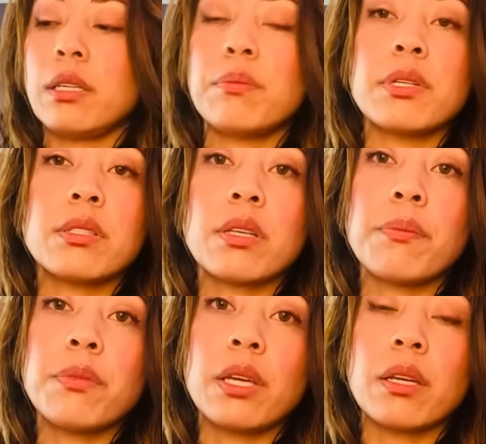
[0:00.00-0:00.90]
Libra
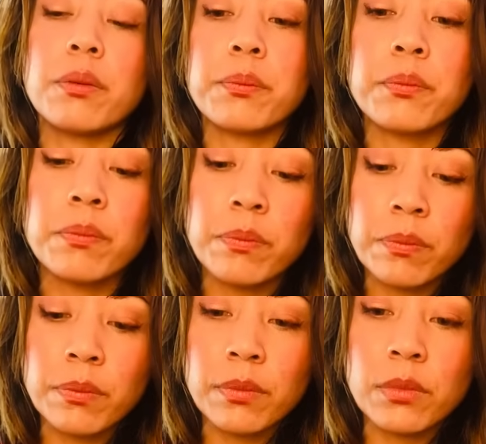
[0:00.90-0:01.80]
something?
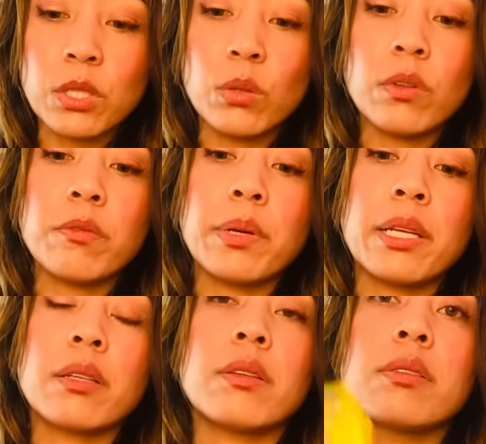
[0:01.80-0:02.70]
Two of
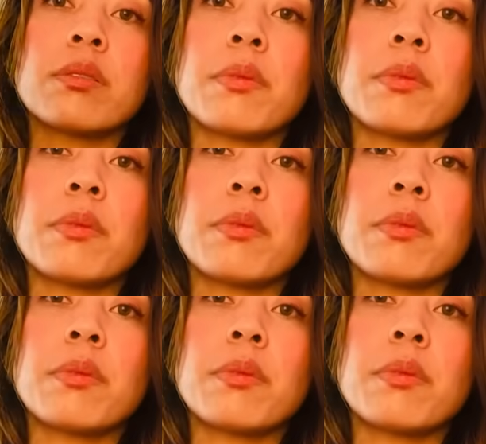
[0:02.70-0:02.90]
Pentacles,